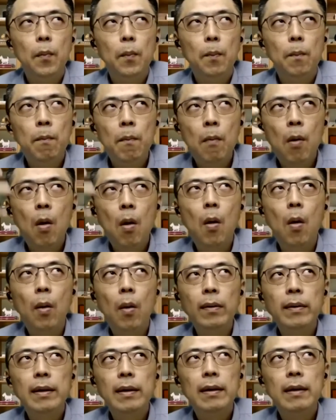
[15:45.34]

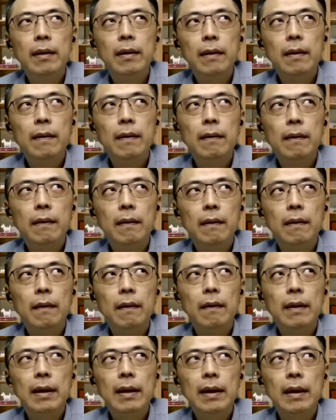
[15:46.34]
more
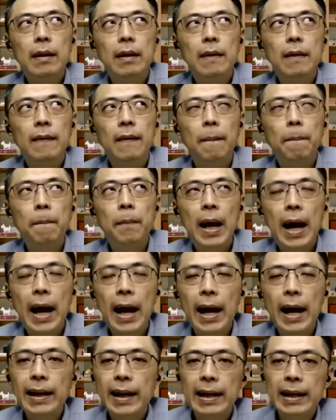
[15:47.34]

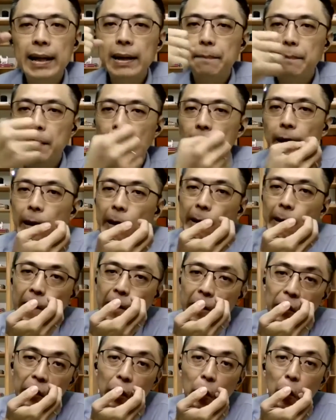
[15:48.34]
supply than demand.
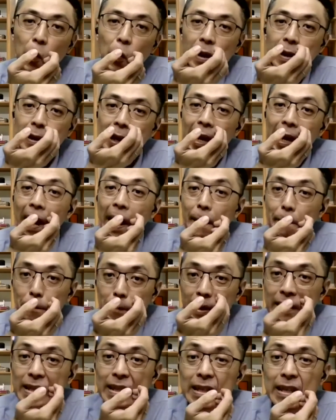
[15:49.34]
So when that
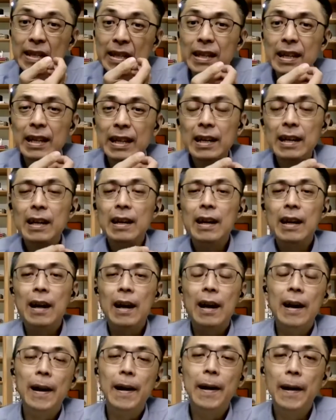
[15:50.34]
happens,
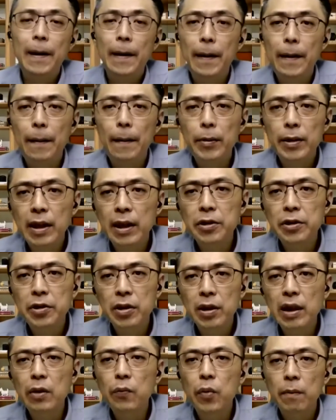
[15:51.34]

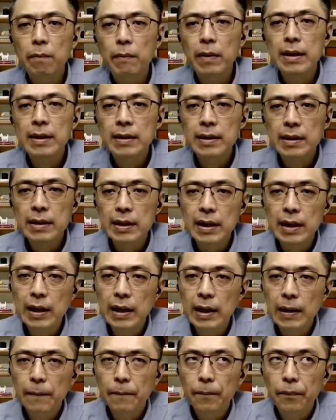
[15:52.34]
potentially we may
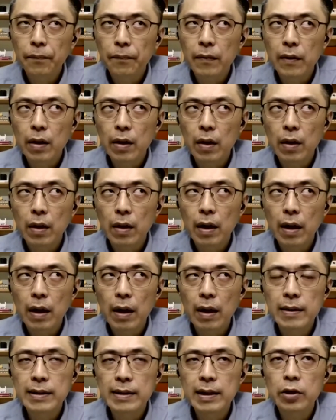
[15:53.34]
see
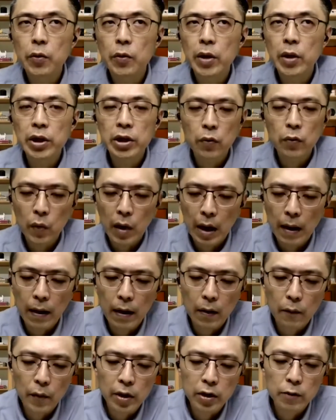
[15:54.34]
a situation where
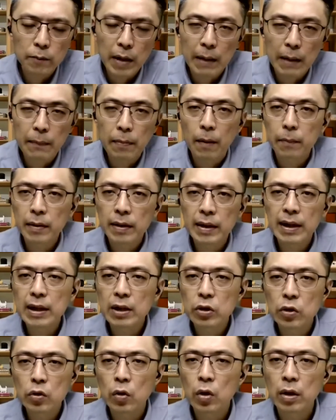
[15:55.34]
when you buy property,
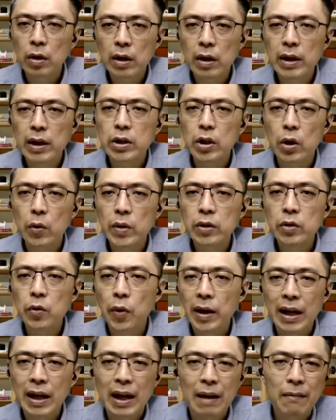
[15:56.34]
it's no longer it's always
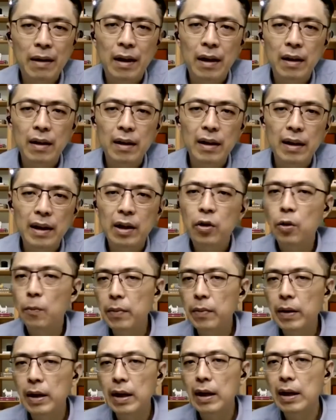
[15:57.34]
going up. It could
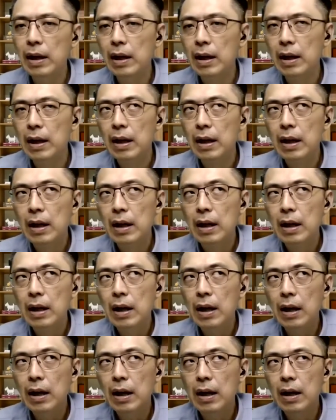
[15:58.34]
be
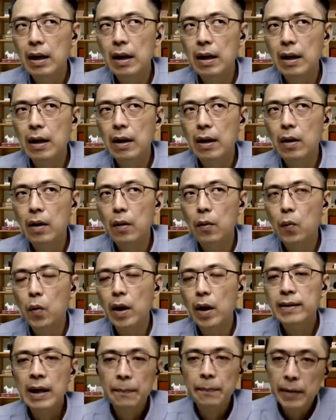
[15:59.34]

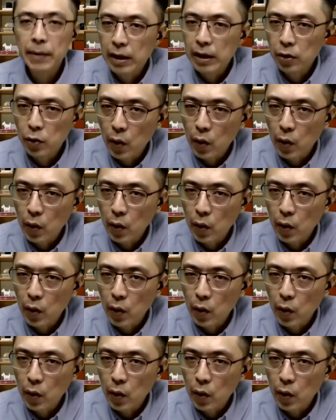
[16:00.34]
what's happening in